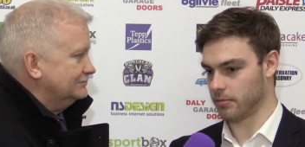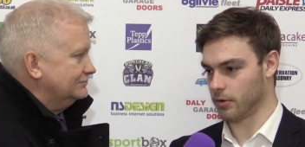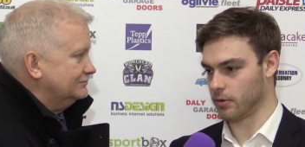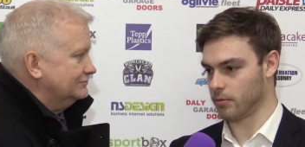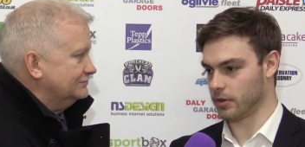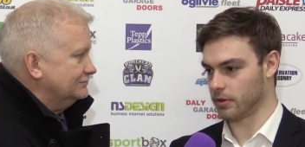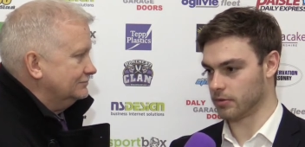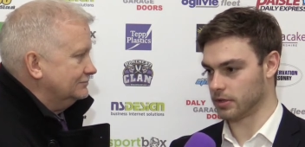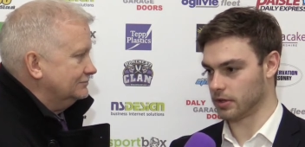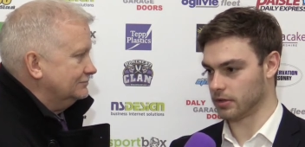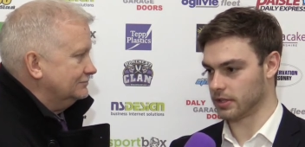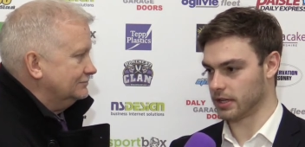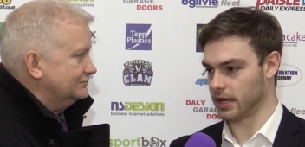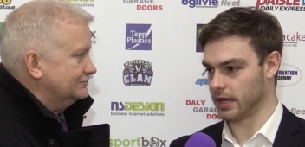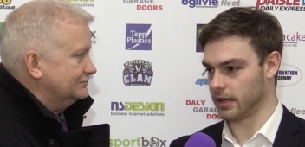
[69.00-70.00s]
Speaker 1: moon with the
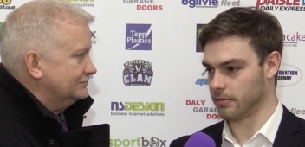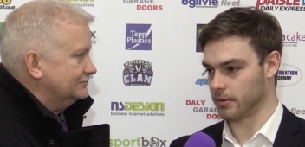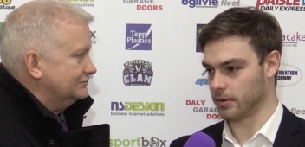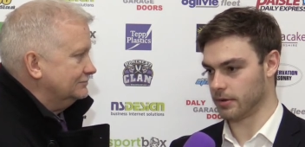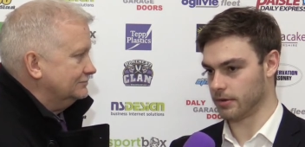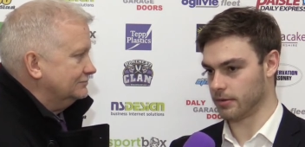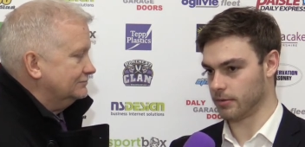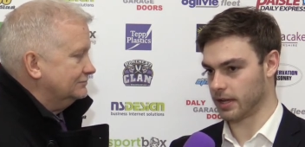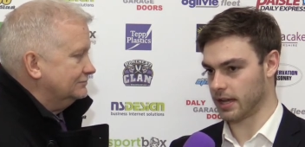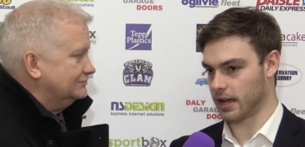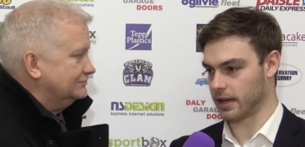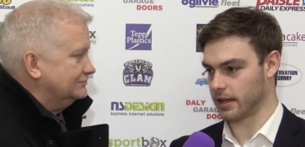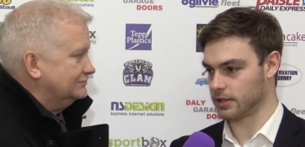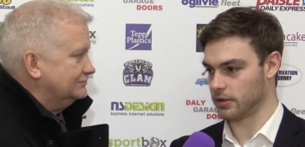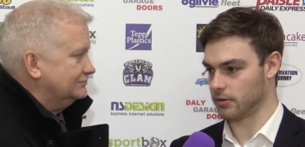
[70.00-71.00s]
result tonight, but we
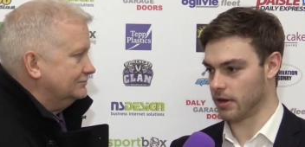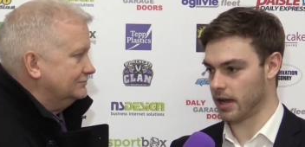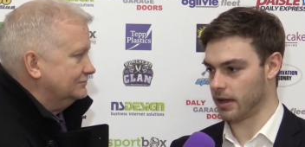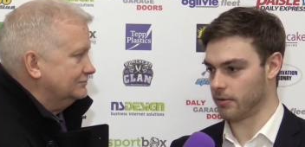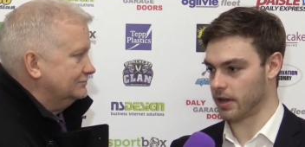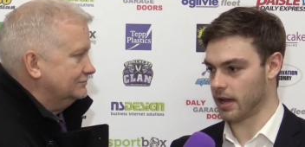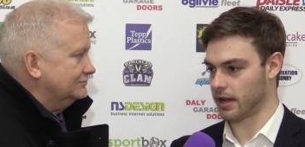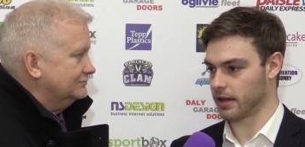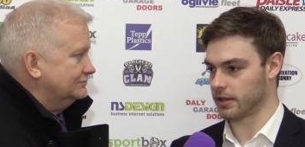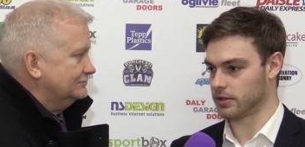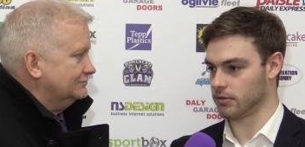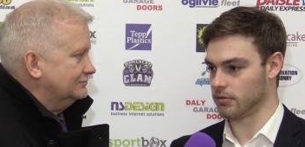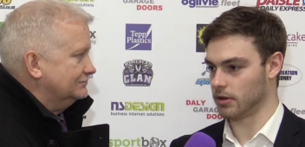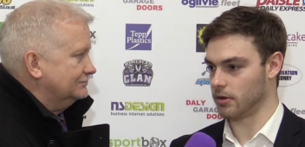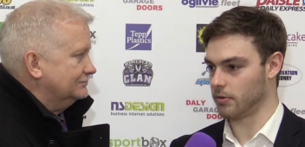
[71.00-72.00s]
can't get too high, we can't get
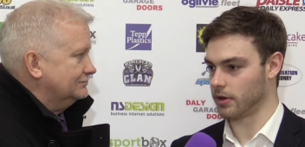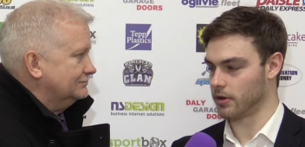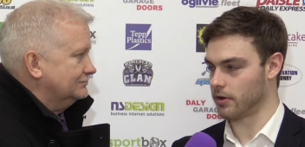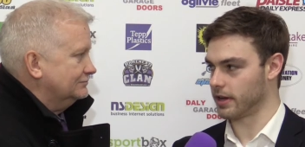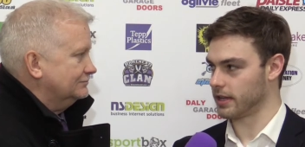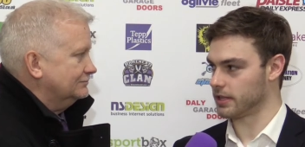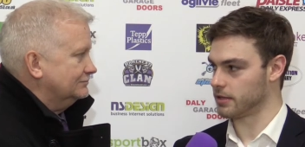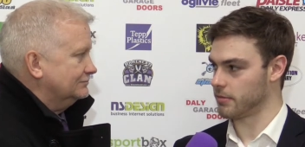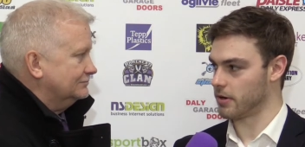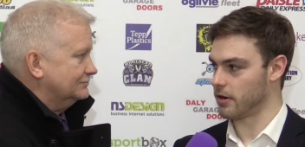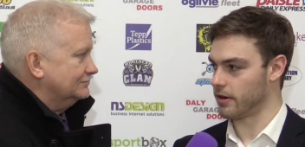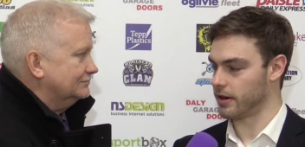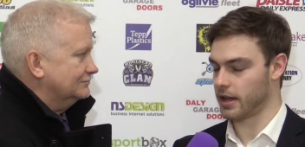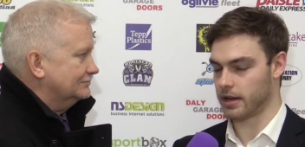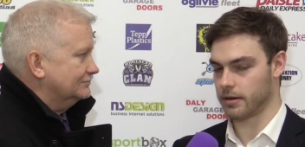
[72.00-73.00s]
too low. We go again
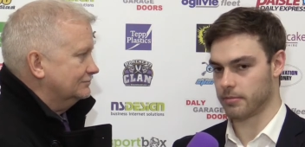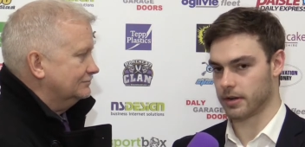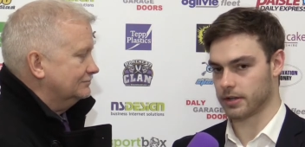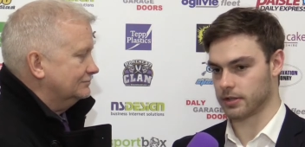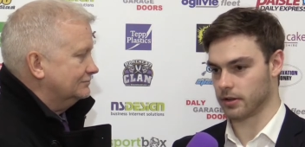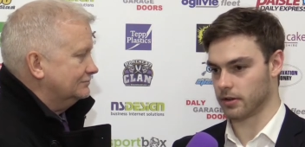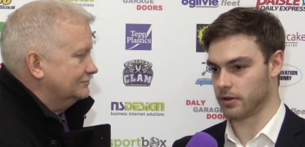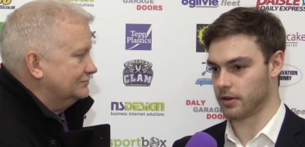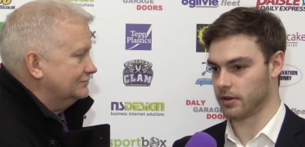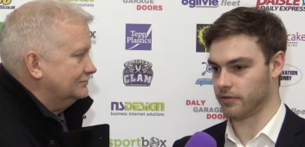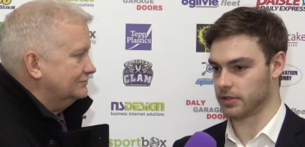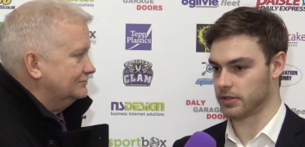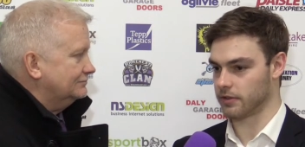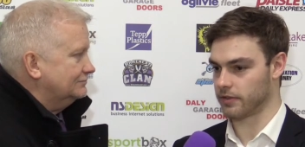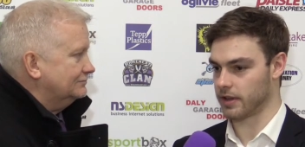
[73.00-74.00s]
tomorrow in Edinburgh, so
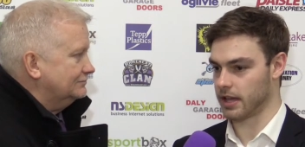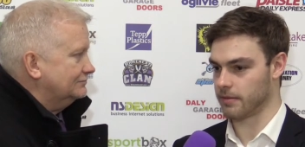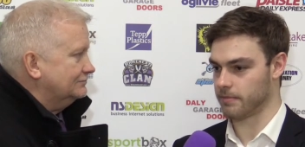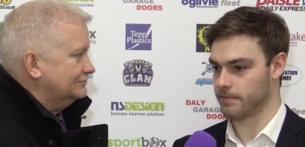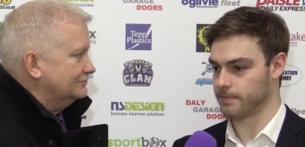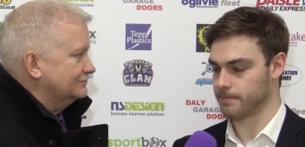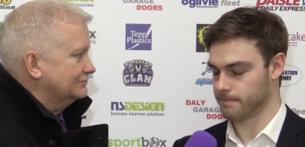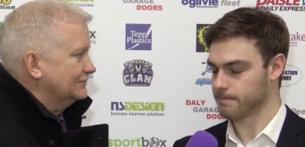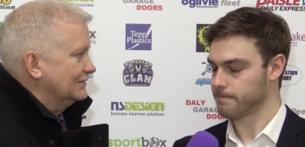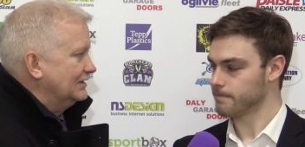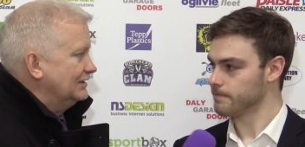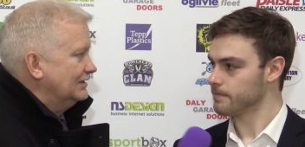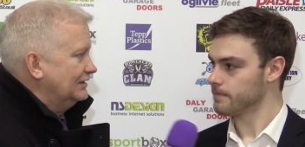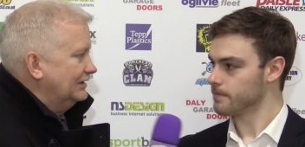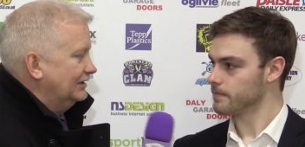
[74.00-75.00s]
another tough game.
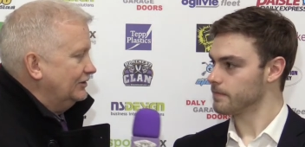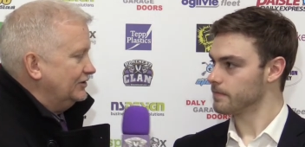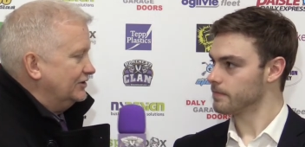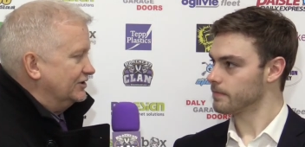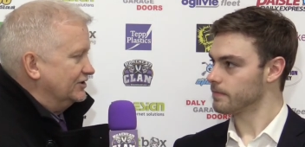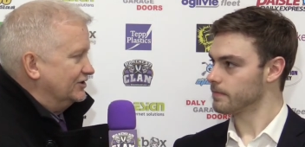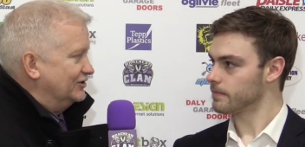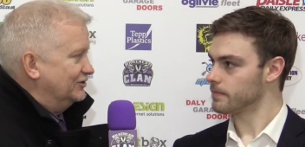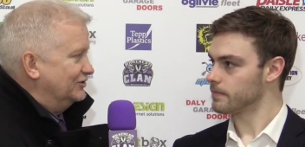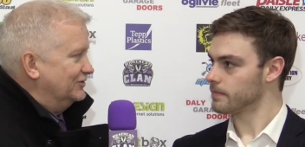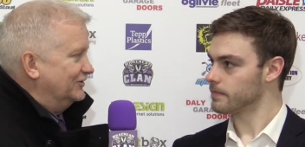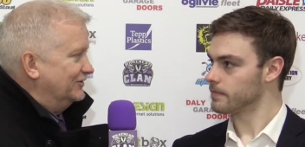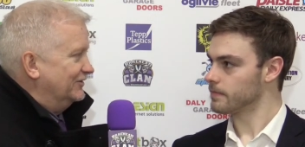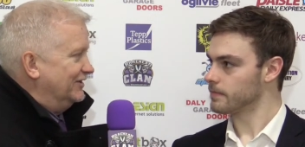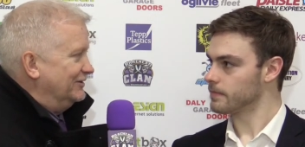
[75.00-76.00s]
Speaker 2: It looked as
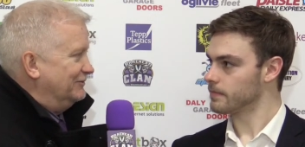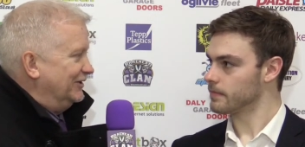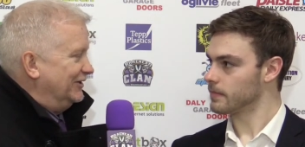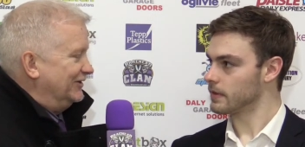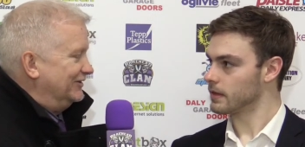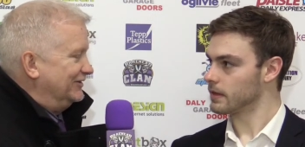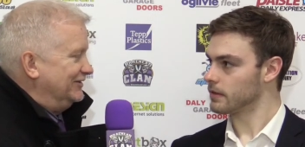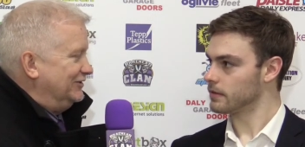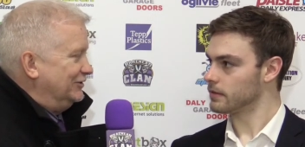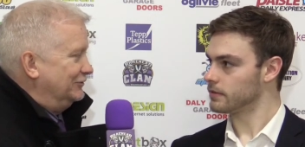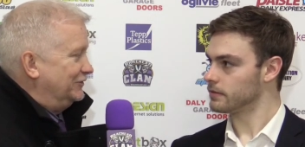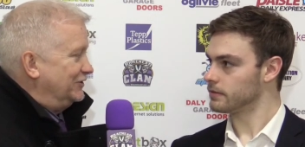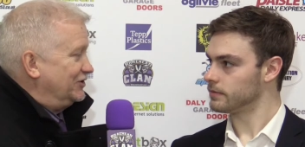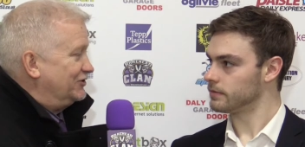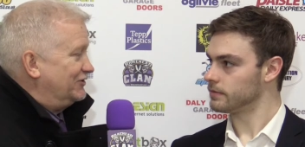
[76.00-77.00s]
though they were, you know,
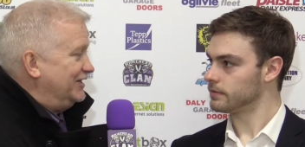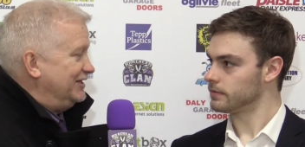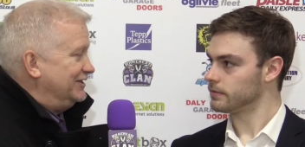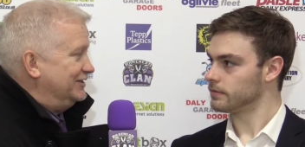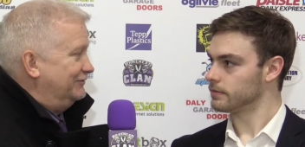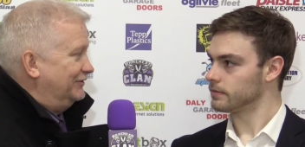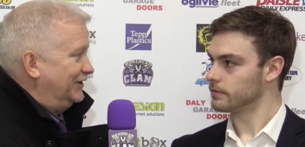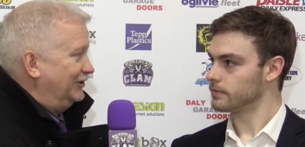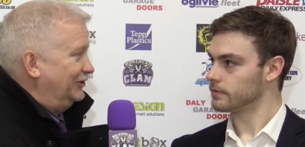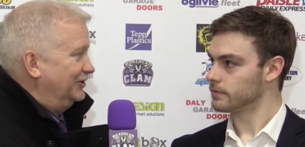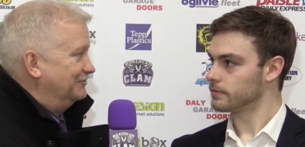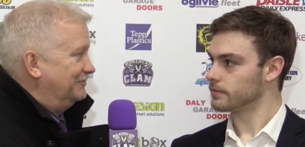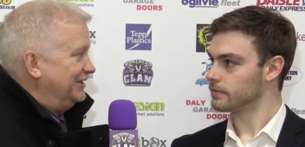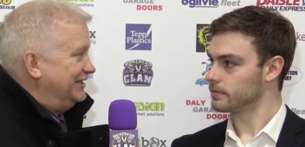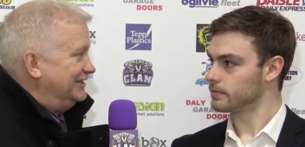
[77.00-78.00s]
frustrating you for a
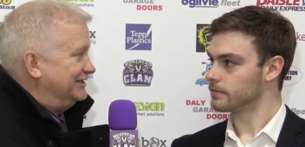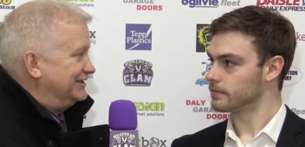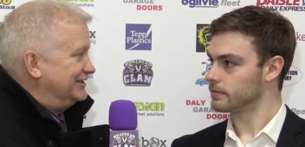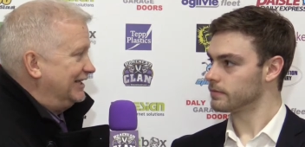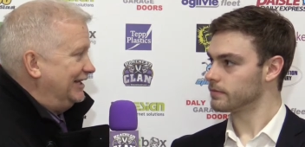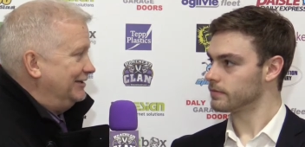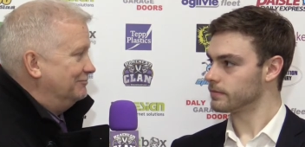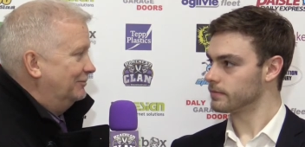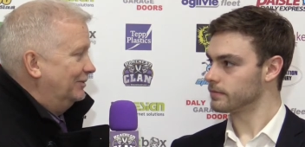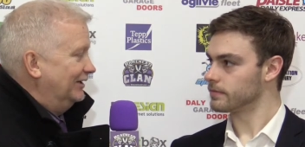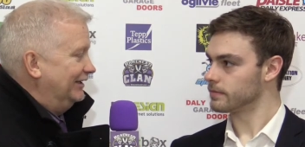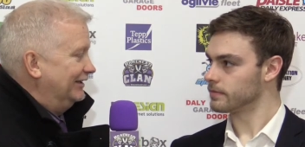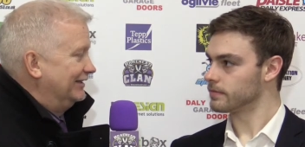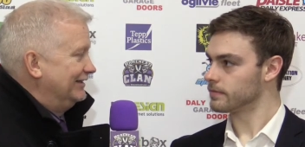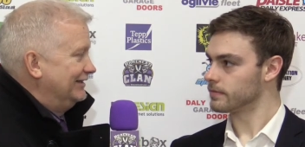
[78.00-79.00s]
long period of time,
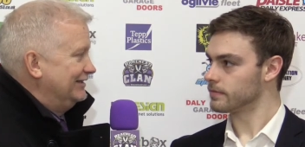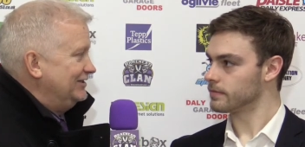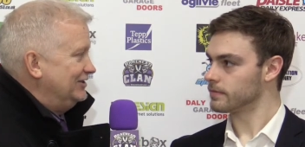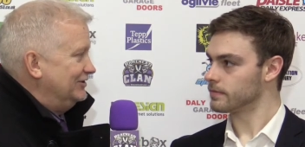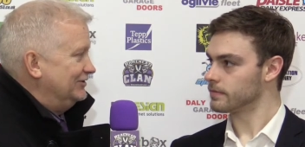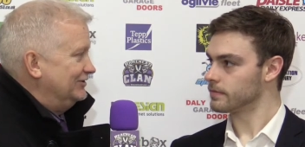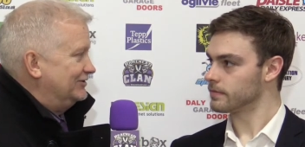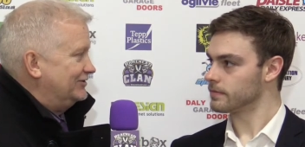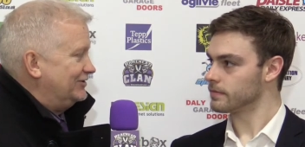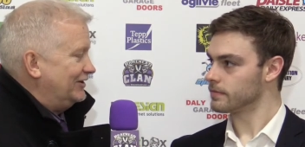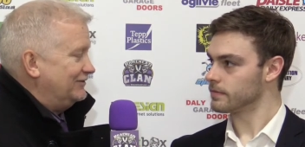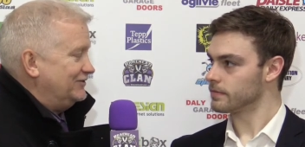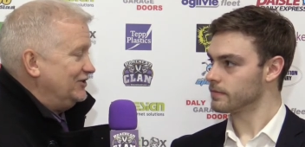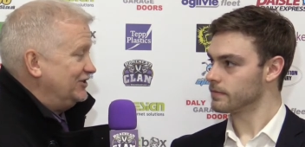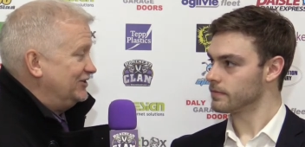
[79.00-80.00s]
but you
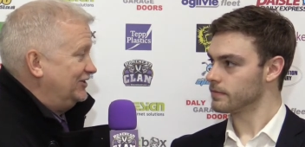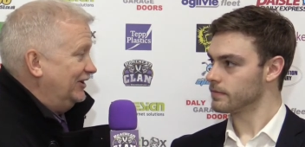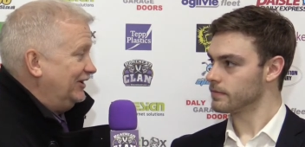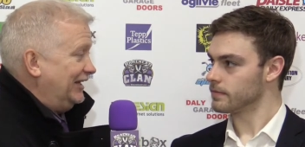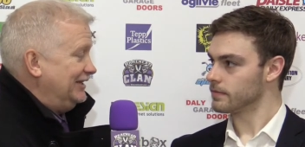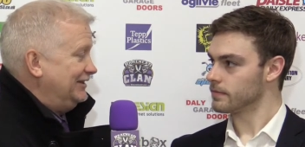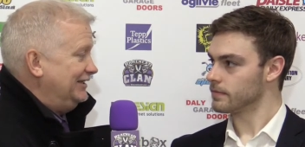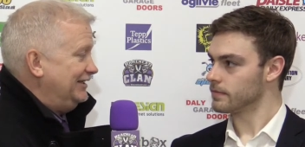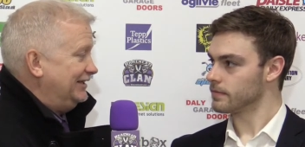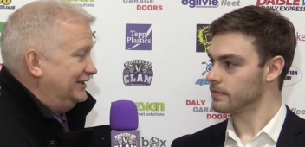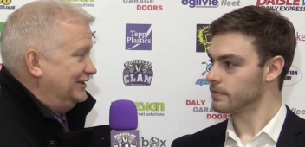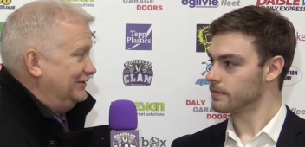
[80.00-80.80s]
sort of just dug in there and